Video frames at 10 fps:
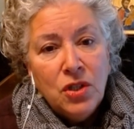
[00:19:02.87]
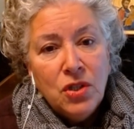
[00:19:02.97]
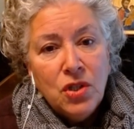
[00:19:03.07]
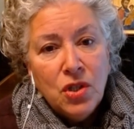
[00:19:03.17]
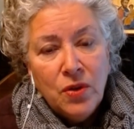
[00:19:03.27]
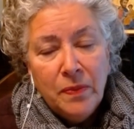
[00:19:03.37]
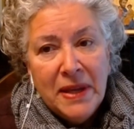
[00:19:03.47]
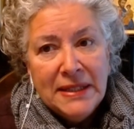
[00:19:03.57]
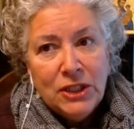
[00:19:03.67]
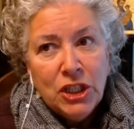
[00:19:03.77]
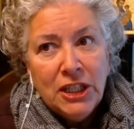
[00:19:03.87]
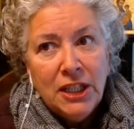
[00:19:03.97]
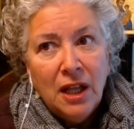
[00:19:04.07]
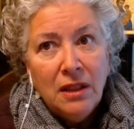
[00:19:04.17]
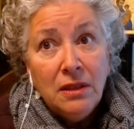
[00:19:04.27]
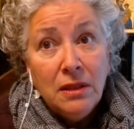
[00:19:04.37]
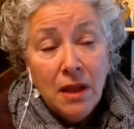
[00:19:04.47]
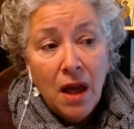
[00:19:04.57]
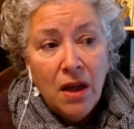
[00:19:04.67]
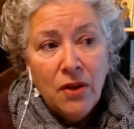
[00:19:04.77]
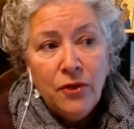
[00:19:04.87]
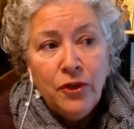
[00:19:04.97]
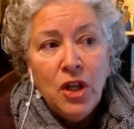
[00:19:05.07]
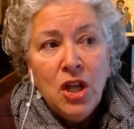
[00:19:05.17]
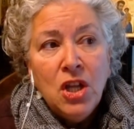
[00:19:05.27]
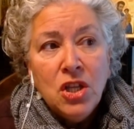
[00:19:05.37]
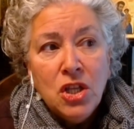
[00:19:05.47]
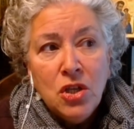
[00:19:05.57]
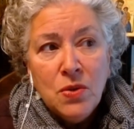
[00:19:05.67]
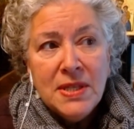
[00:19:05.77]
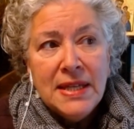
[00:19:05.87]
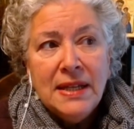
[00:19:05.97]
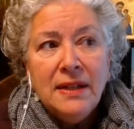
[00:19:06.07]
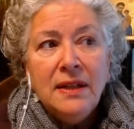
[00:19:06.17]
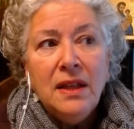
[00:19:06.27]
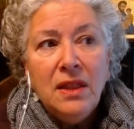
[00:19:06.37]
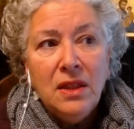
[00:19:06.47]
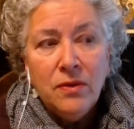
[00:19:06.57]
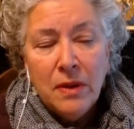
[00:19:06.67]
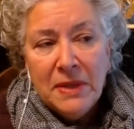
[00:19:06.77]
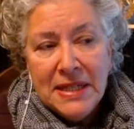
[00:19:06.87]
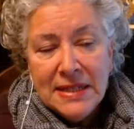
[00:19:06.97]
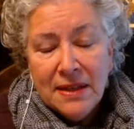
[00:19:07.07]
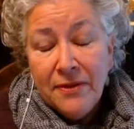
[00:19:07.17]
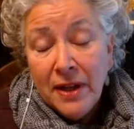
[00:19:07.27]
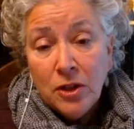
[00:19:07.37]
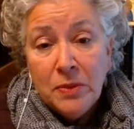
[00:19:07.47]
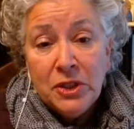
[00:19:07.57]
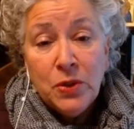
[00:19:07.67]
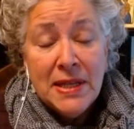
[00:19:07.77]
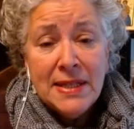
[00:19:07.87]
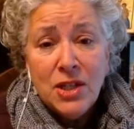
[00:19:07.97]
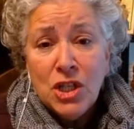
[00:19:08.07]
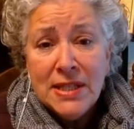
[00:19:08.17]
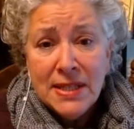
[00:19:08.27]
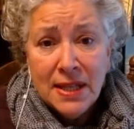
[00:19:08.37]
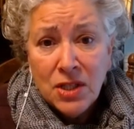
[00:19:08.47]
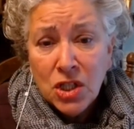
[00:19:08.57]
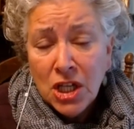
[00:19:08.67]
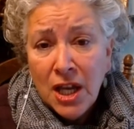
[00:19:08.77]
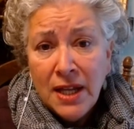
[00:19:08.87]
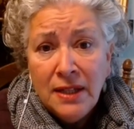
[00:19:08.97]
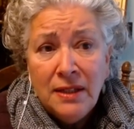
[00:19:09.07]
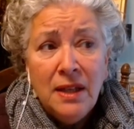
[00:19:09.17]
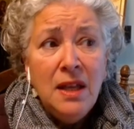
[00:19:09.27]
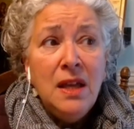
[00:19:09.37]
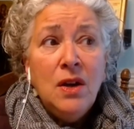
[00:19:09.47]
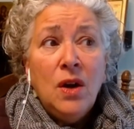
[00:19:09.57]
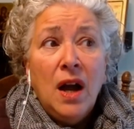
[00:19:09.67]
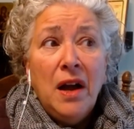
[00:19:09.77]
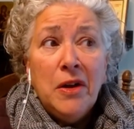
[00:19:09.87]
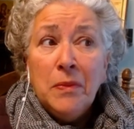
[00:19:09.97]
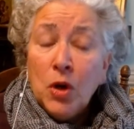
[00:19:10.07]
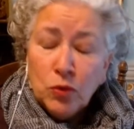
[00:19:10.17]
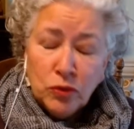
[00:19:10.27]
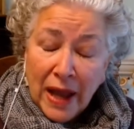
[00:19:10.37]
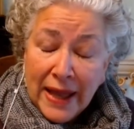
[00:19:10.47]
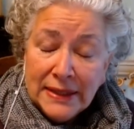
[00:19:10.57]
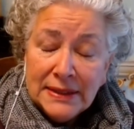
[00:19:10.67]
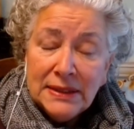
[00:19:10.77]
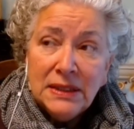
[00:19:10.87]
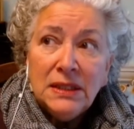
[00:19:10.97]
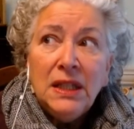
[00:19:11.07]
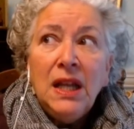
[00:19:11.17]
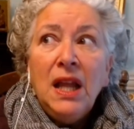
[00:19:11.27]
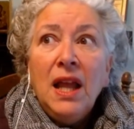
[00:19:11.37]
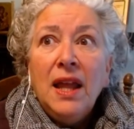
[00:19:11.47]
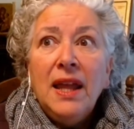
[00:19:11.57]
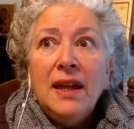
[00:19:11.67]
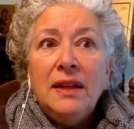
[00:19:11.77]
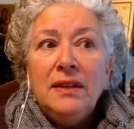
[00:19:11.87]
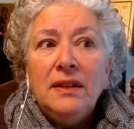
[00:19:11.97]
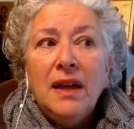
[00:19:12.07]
show the patient love using the remedies available to us, such as sunshine, rest, and